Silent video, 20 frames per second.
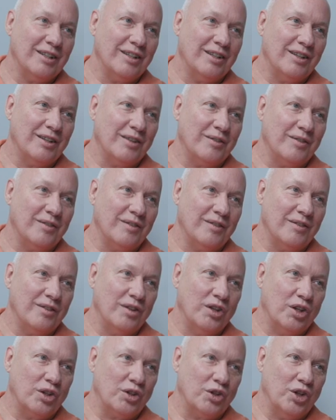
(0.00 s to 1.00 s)

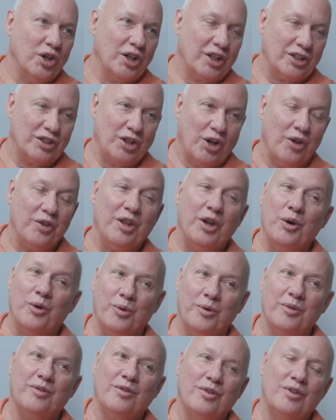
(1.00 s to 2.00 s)
the cooks,
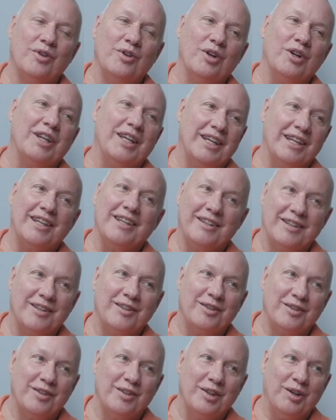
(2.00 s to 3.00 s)
although cooking,
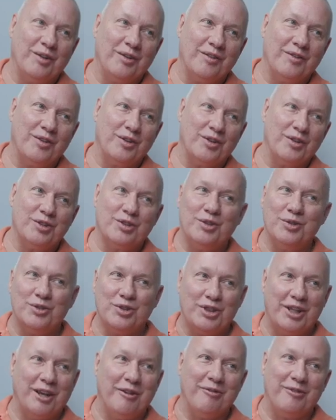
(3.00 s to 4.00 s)
you know, if you're a sous
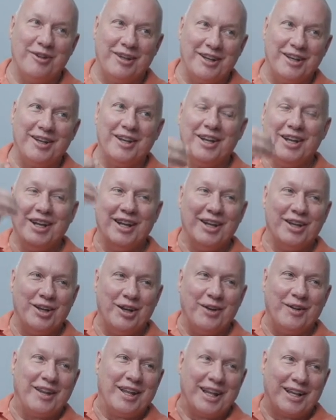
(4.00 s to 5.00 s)
chef, and,
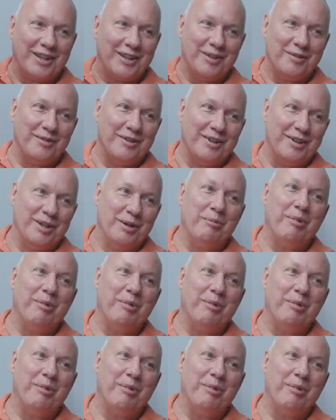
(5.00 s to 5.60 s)
you know, that